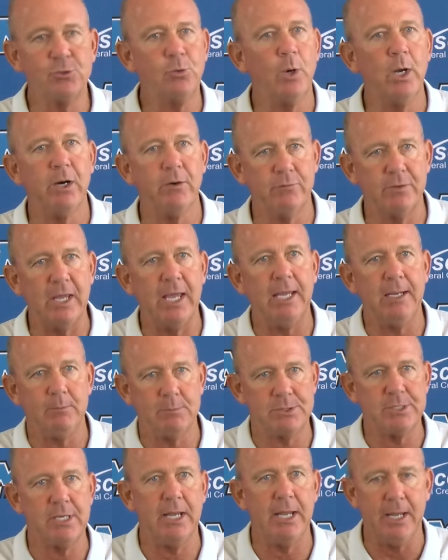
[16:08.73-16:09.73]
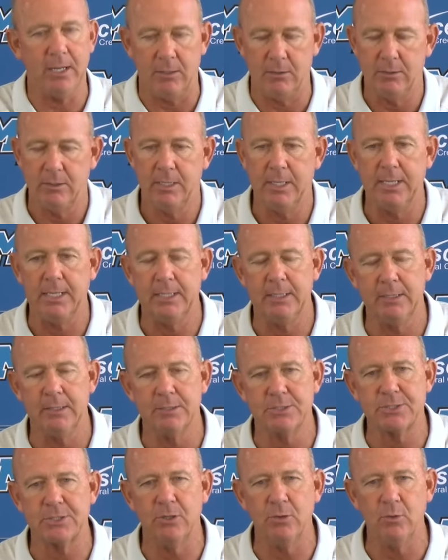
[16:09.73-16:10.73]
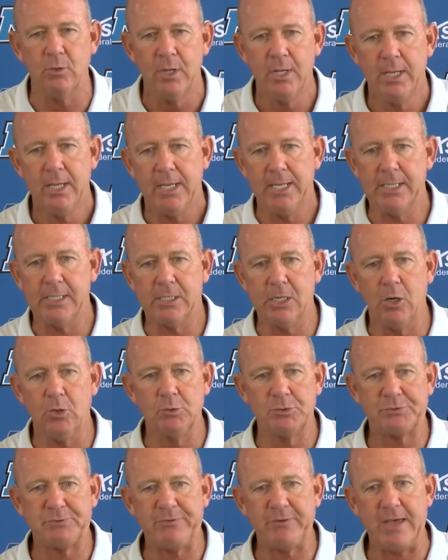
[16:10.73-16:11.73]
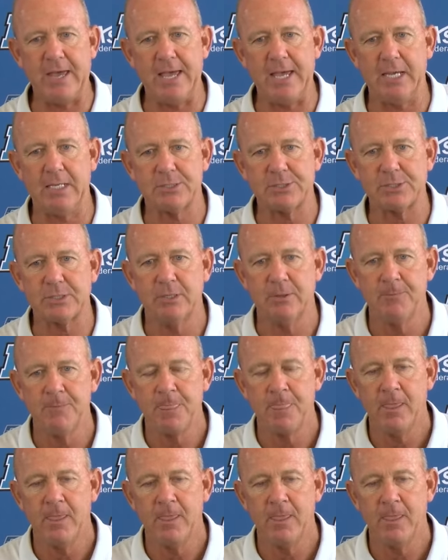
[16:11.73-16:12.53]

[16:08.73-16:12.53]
12 games now. And so it goes fast.